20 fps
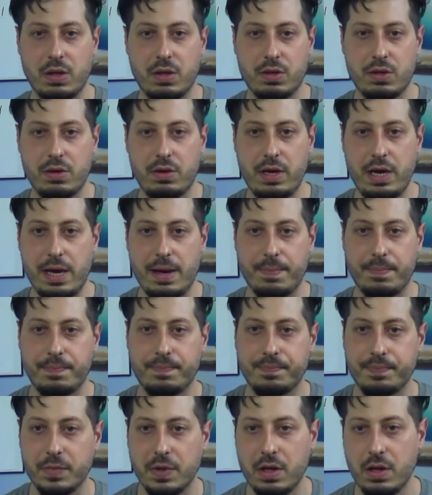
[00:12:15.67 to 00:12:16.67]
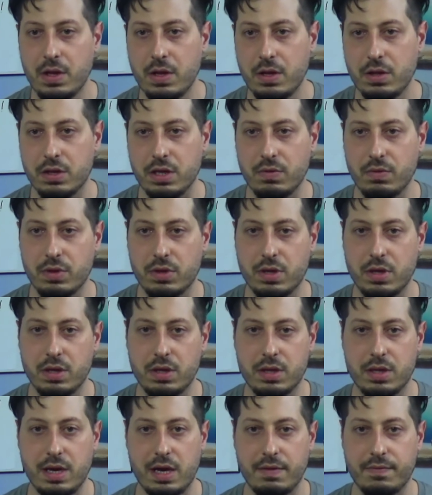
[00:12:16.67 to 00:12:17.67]
yeah, so it was good
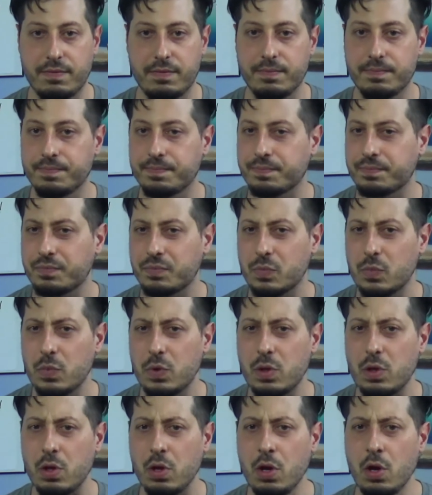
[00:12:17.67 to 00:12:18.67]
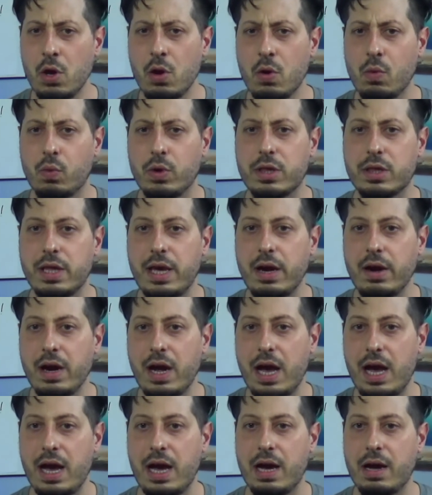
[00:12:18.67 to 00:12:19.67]
stuff. Harles,
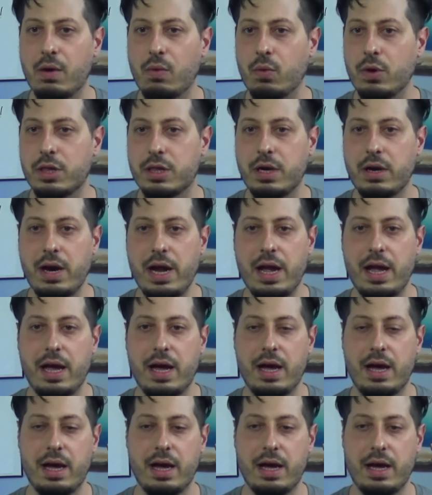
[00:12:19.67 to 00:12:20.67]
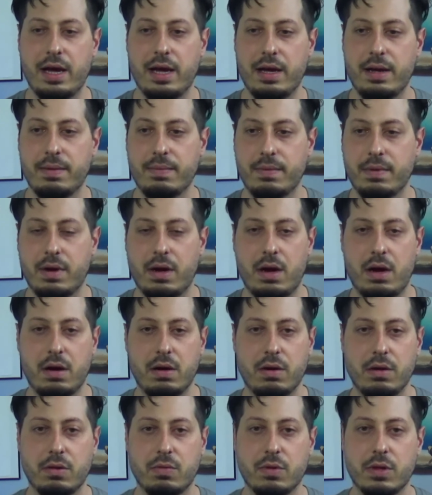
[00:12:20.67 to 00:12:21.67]
was
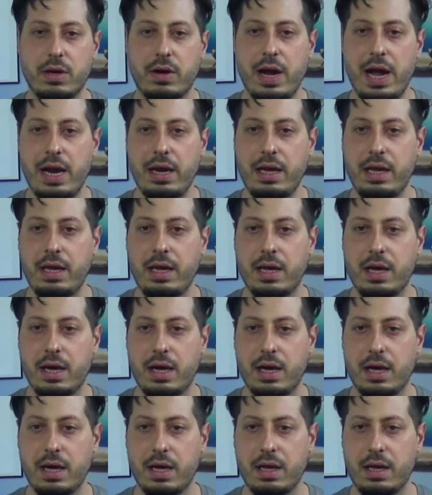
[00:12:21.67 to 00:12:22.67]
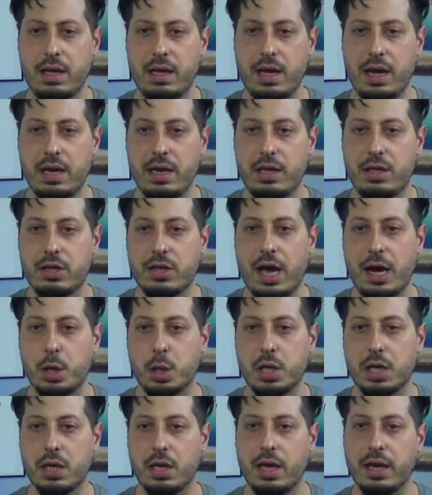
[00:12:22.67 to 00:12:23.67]
there any
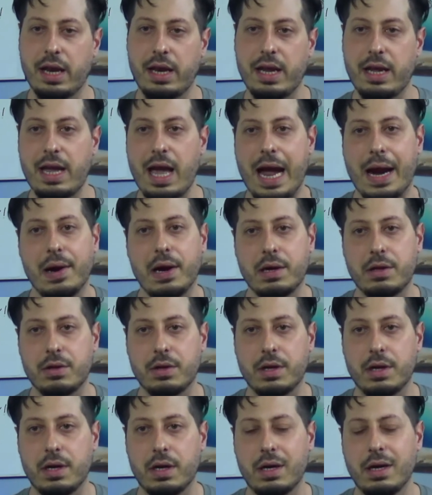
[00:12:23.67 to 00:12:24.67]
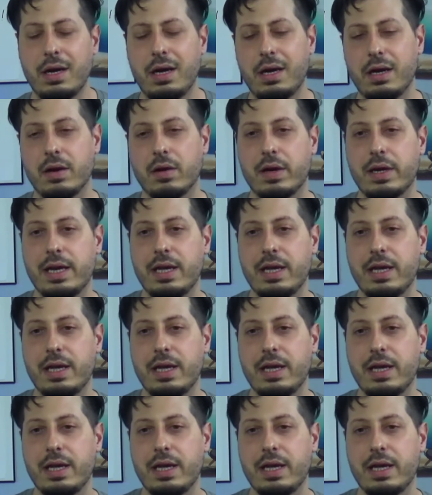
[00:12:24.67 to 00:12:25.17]
section, like any character or any